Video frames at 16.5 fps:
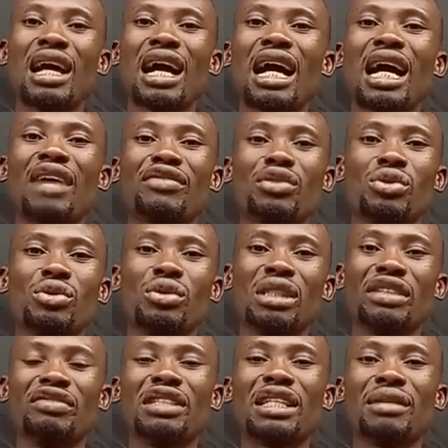I have to
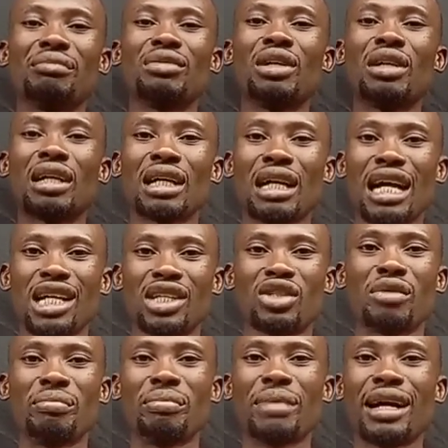give them
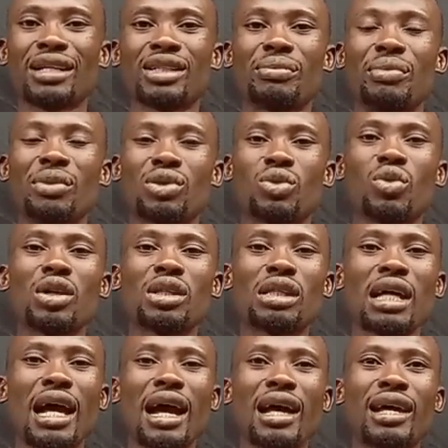calcium bath. But what
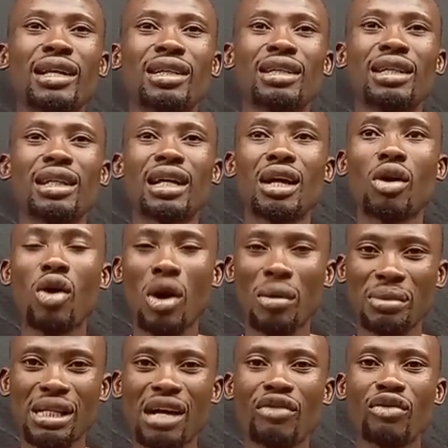I
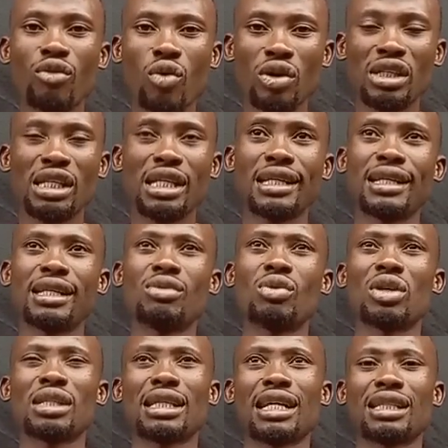observed once again
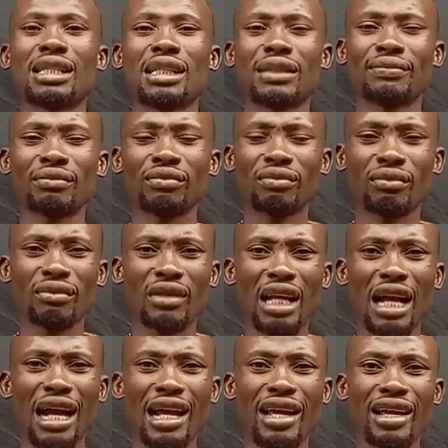was that
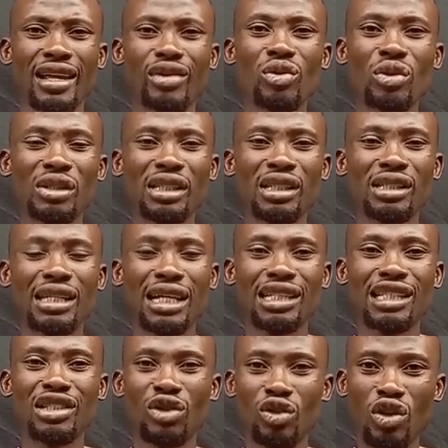I noticed
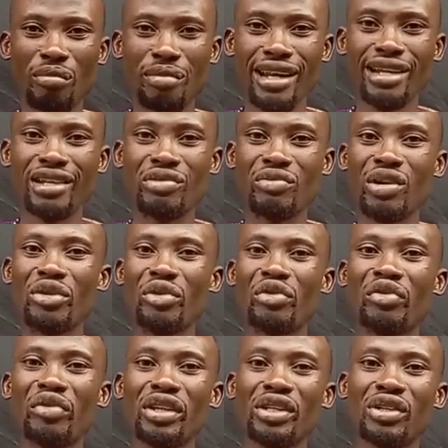that normally when you
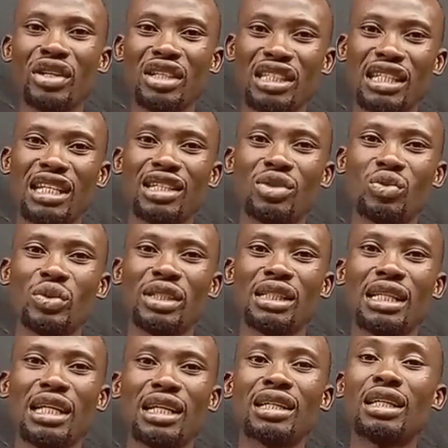feed your snails
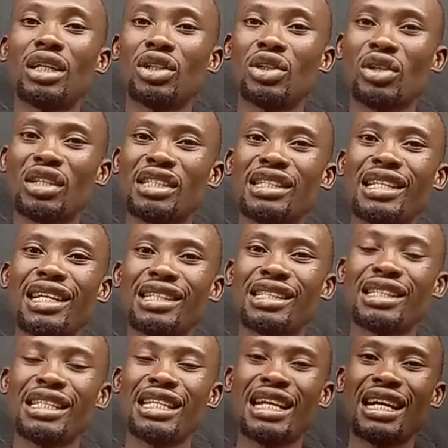with your
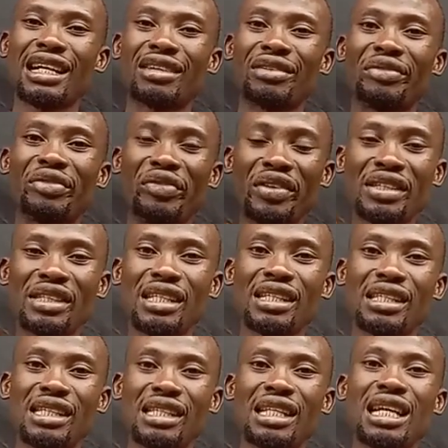snails, their
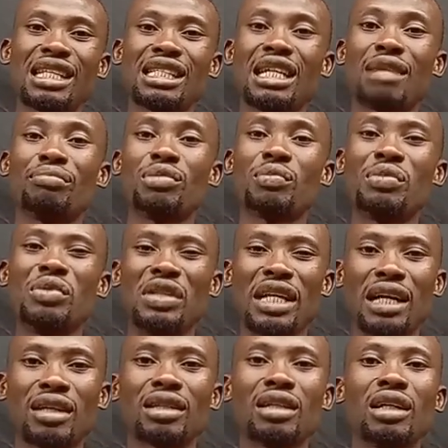physics, that their poop
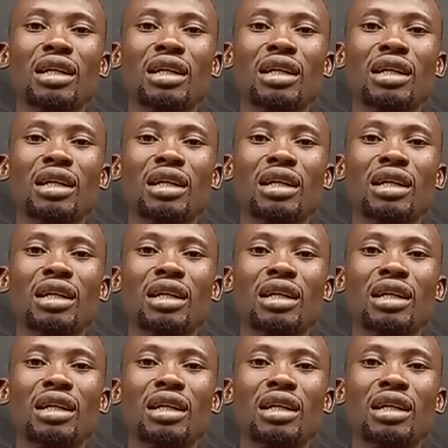now